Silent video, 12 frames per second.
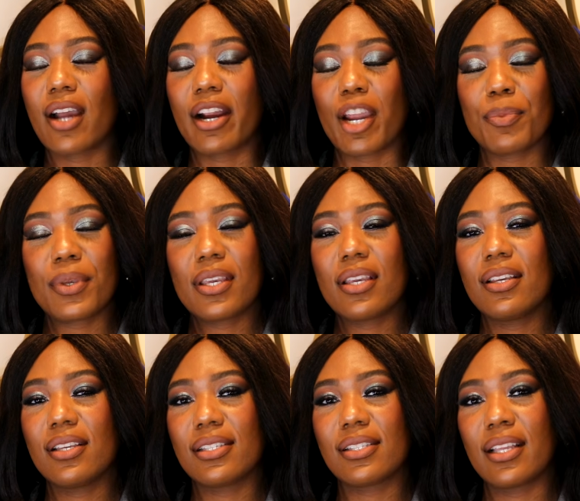RIP,
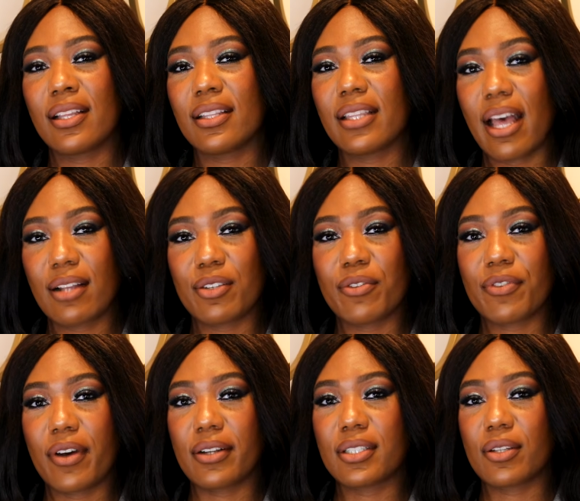is the now
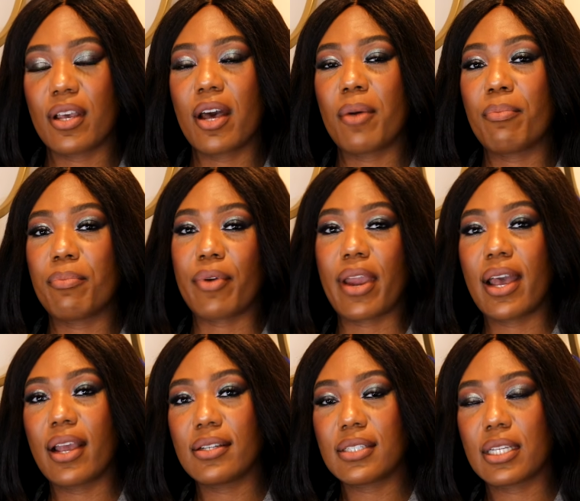defunct
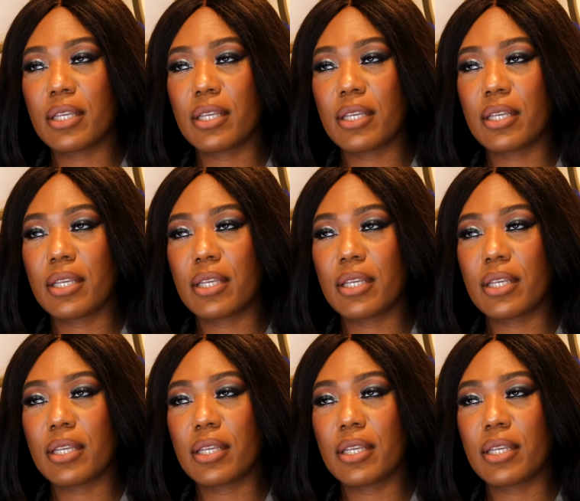brand.